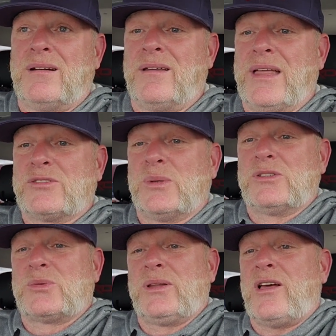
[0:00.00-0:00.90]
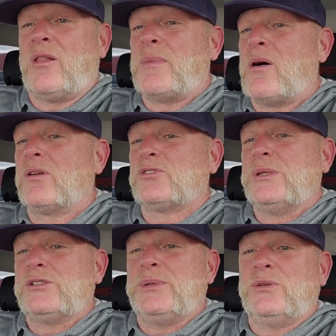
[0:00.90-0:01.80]
That's what it's really all about, is
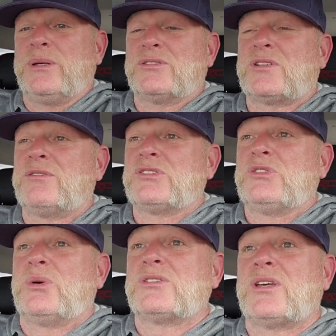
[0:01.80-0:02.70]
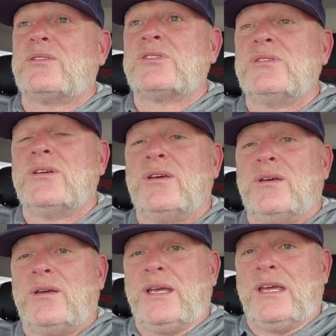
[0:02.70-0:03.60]
we should be doing a service to ourselves
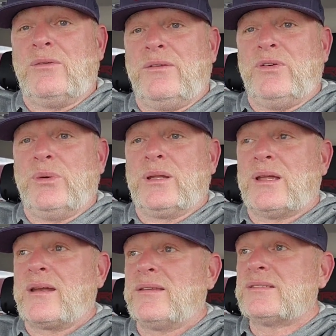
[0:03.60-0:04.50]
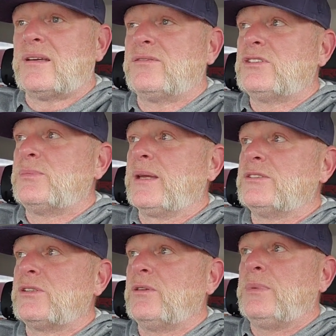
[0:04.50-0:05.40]
in reviewing a lot of this stuff, just
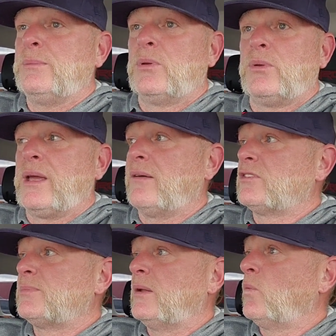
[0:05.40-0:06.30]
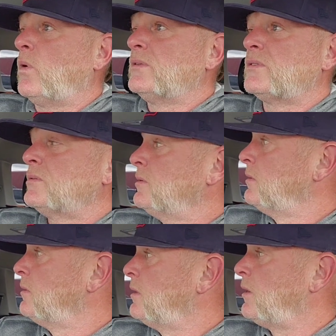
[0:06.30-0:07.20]
making sure that people only have to spend once.
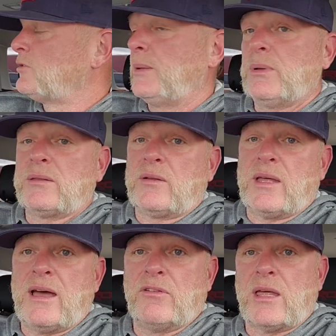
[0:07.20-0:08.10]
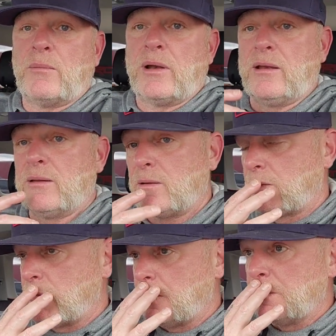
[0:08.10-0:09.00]
There's people out there that have a lot of money
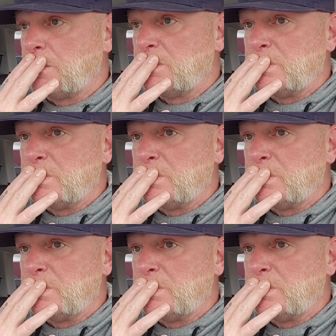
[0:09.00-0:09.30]
to